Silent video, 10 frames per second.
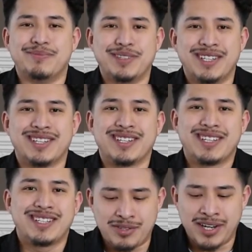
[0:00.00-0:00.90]

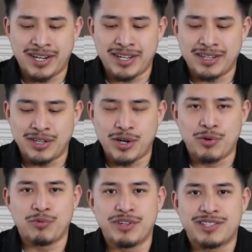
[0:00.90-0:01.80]
But try to
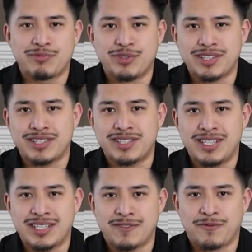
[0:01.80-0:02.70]
know which one's
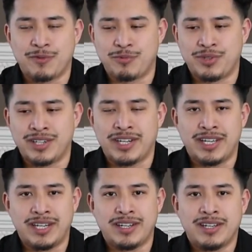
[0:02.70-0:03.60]
decent for what
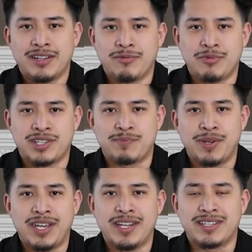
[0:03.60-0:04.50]
and which
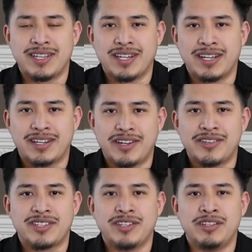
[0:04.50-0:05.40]
page, and I
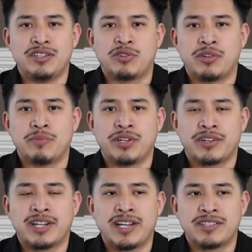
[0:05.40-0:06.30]
guarantee you're going to build
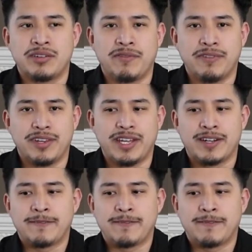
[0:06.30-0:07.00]
a clientele off of that.